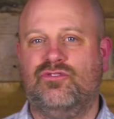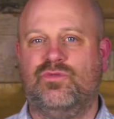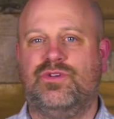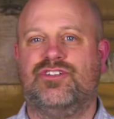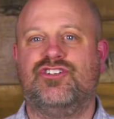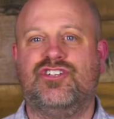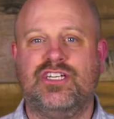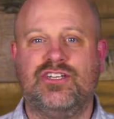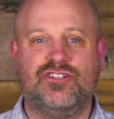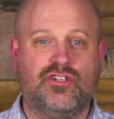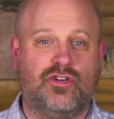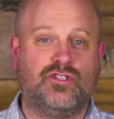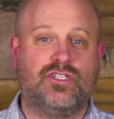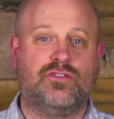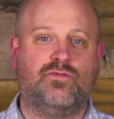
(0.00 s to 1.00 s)
when she and
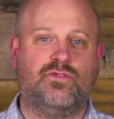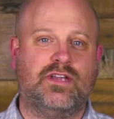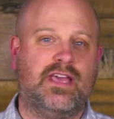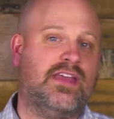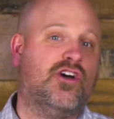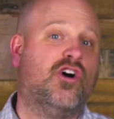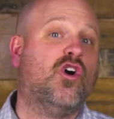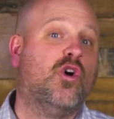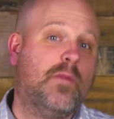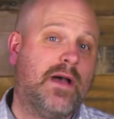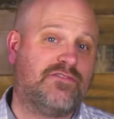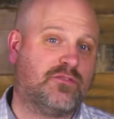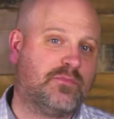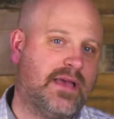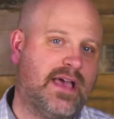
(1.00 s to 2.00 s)
Joseph would head home
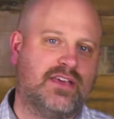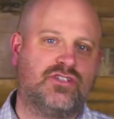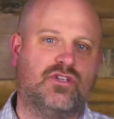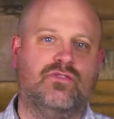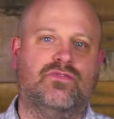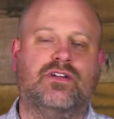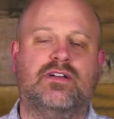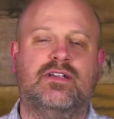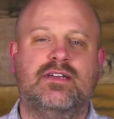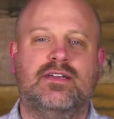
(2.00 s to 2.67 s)
after Passover.